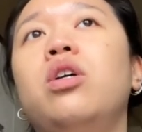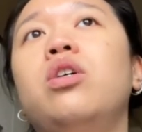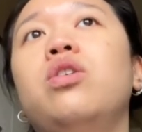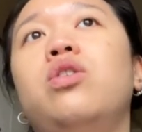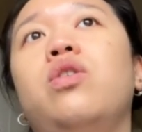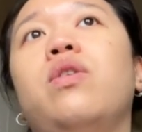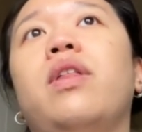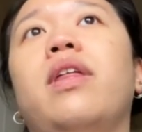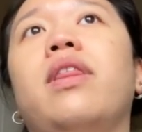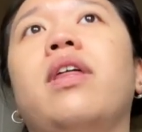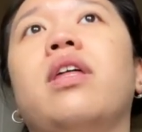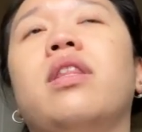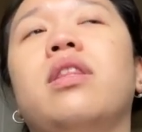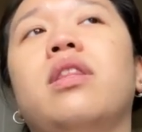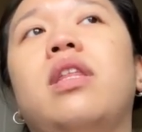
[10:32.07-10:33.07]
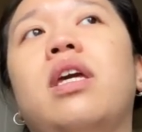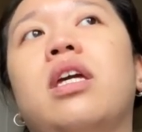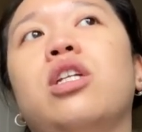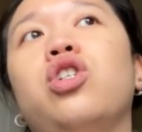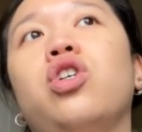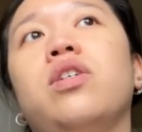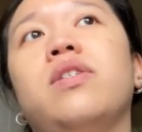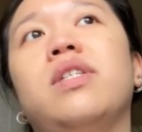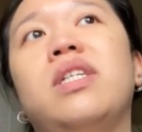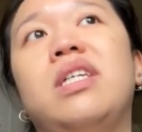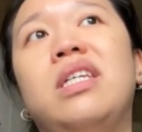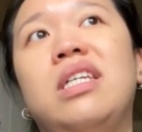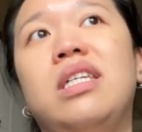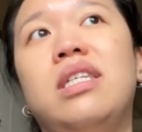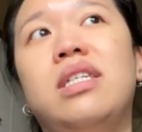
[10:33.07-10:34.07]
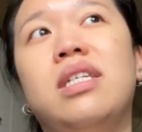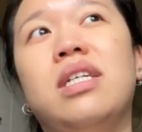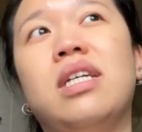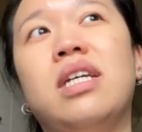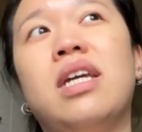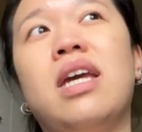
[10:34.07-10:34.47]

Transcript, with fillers: so that they, they can just eat.